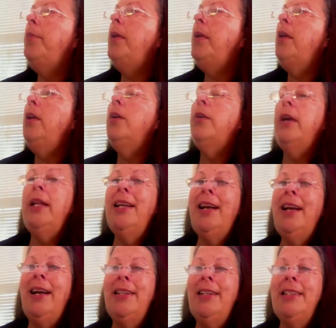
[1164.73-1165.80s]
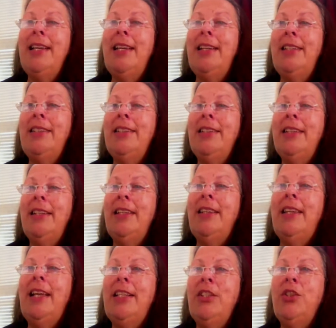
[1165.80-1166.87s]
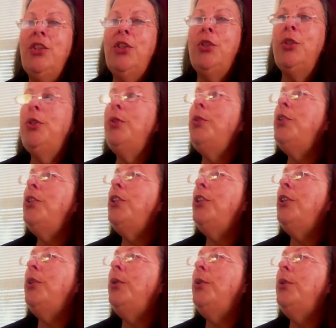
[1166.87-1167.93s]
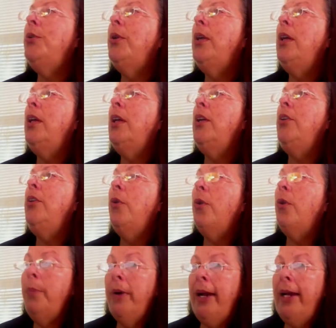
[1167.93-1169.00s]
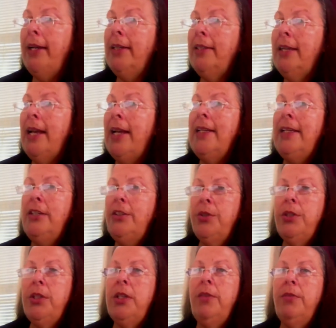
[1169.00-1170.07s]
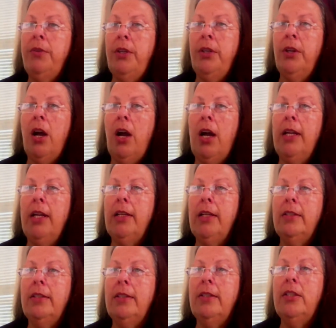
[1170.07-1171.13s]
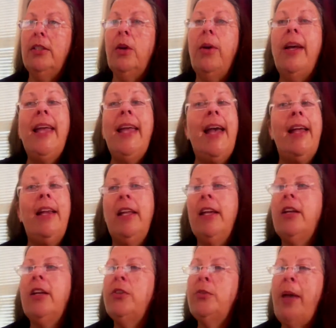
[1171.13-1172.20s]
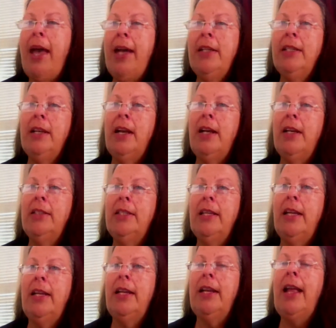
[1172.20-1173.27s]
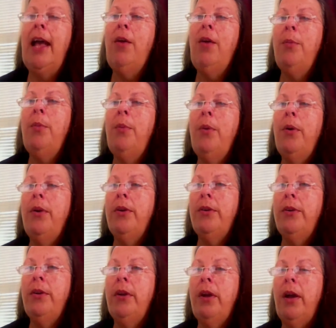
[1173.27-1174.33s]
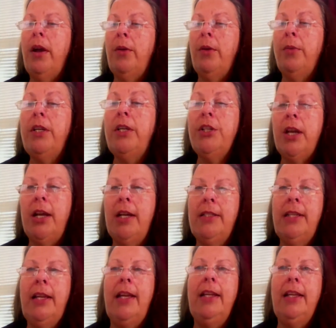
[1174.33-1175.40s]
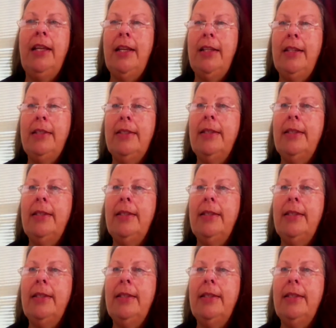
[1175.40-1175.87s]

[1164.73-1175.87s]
Creating content that's true to your brand and interesting for your audience. So again, it goes back to content and how important rich content is.